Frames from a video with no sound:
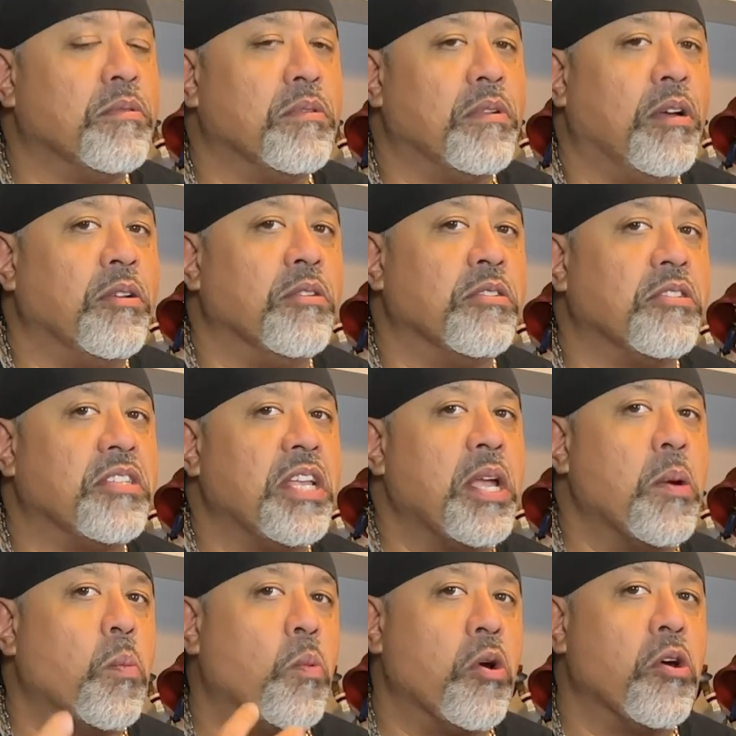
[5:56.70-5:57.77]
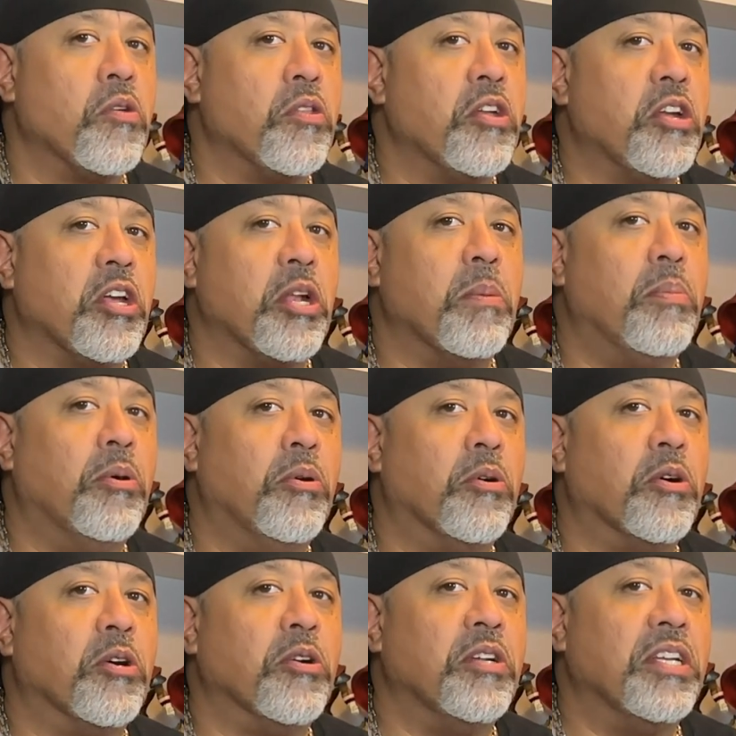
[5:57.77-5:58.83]
understand where they're going to pull
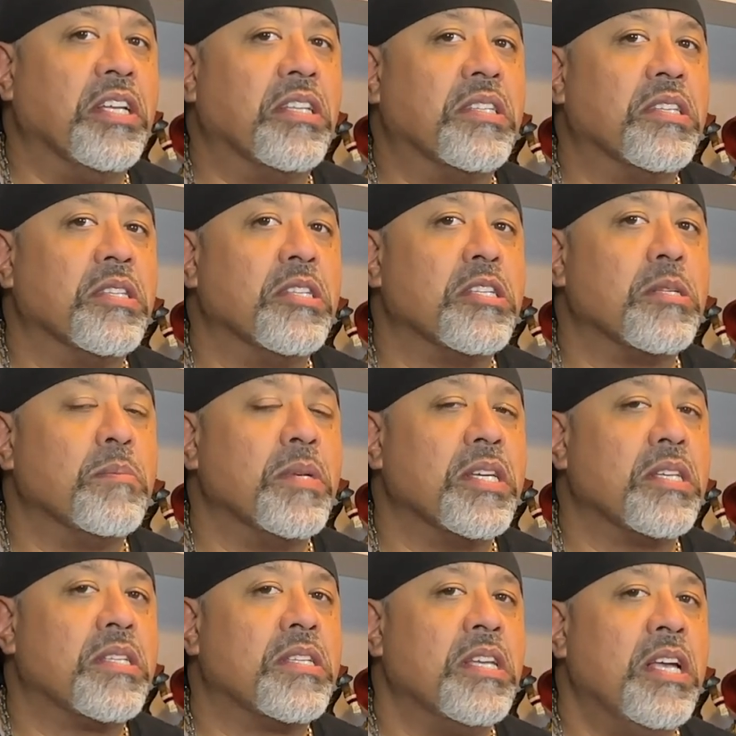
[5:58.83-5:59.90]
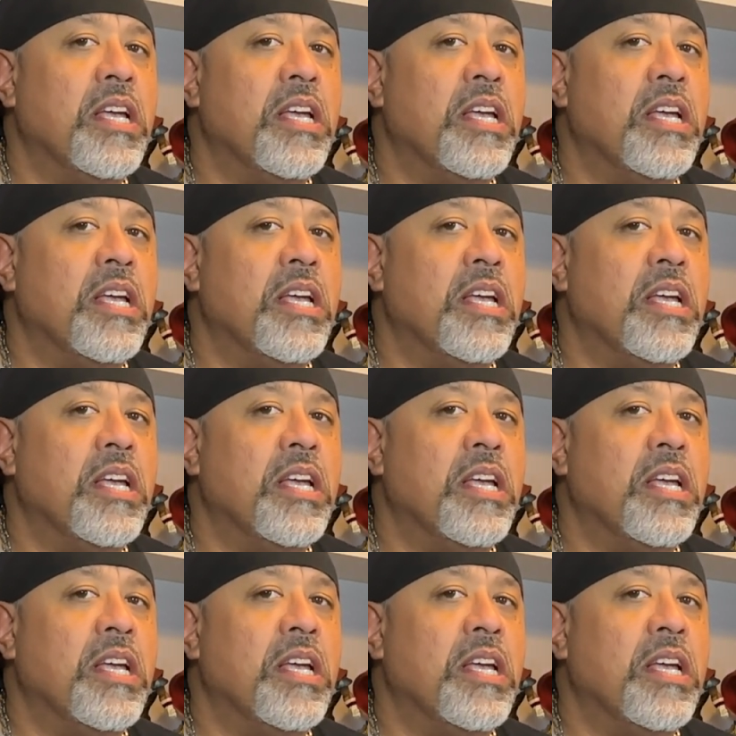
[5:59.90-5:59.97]
her into this mix